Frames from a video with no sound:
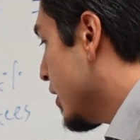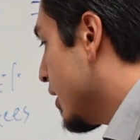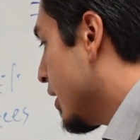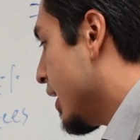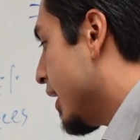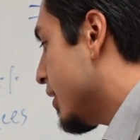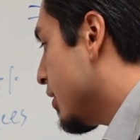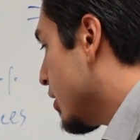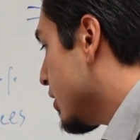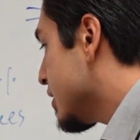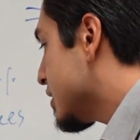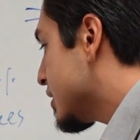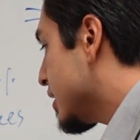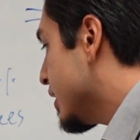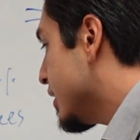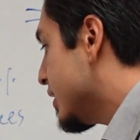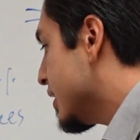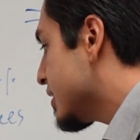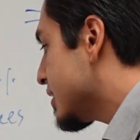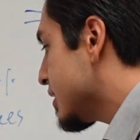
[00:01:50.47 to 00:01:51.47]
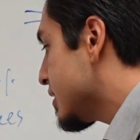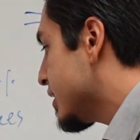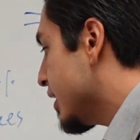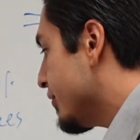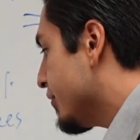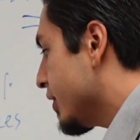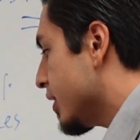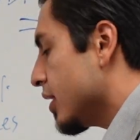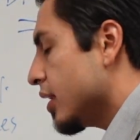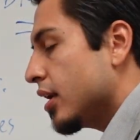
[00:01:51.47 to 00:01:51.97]
and honestly, this is
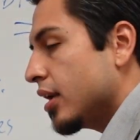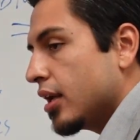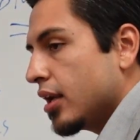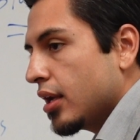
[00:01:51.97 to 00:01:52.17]
even